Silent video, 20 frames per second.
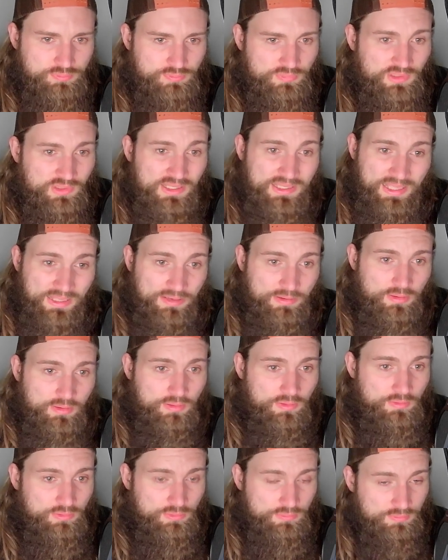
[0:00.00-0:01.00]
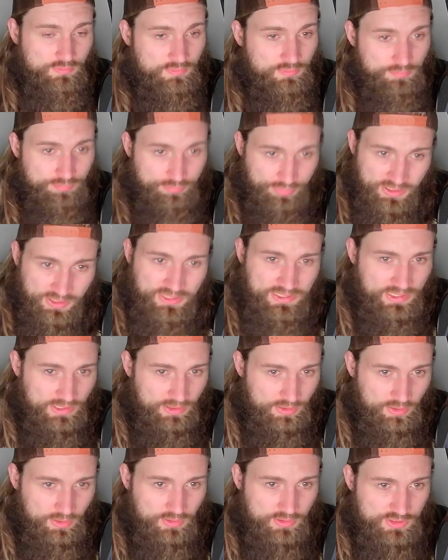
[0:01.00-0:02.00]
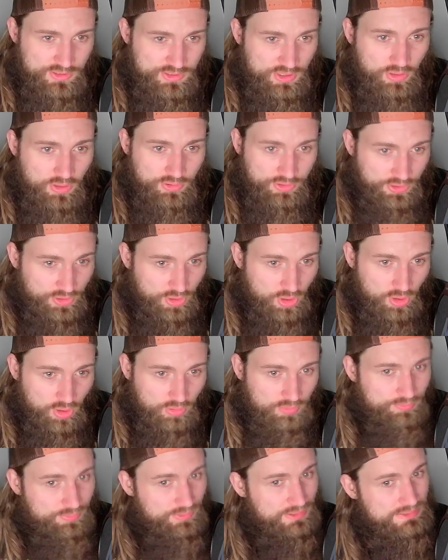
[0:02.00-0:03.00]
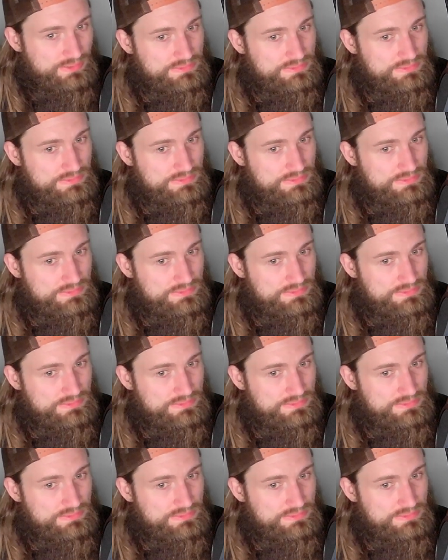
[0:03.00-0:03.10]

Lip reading: Again, beat Song Kanong, but